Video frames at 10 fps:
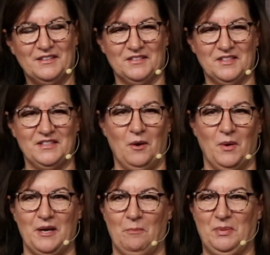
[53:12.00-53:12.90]
Is he not
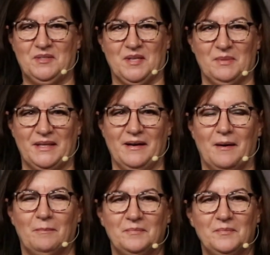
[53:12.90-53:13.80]
wanting to beat somebody
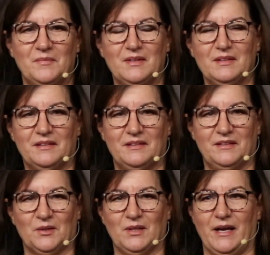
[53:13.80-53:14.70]
up?
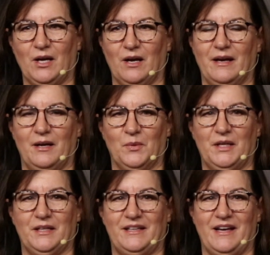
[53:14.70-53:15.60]
They're like, all right,
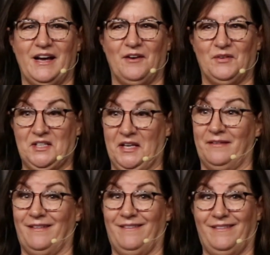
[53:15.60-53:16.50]
we need to have a
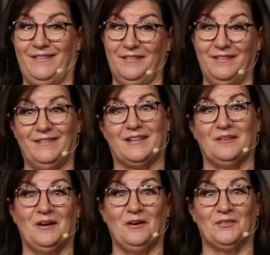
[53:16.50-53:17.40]
dinner. You need to
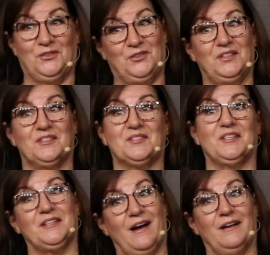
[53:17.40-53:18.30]
come over and you need to
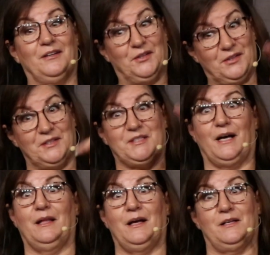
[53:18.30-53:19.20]
sit down and you're going to
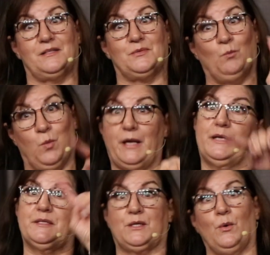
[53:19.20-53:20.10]
tell us what
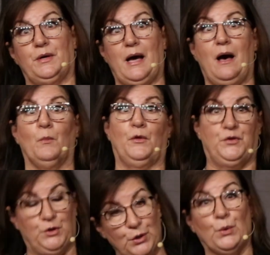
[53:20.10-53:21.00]
is going on
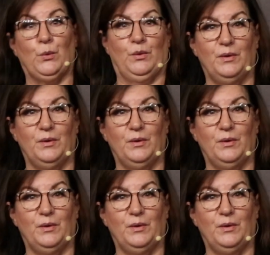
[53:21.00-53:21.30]
with you.